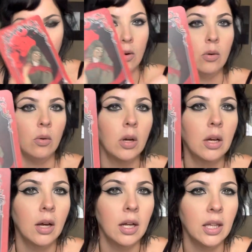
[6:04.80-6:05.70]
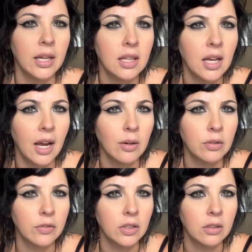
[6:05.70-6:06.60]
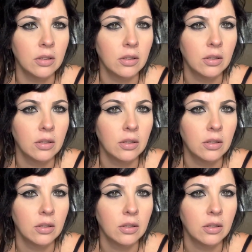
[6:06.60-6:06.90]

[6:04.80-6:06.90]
Oh, I like the Hierophant.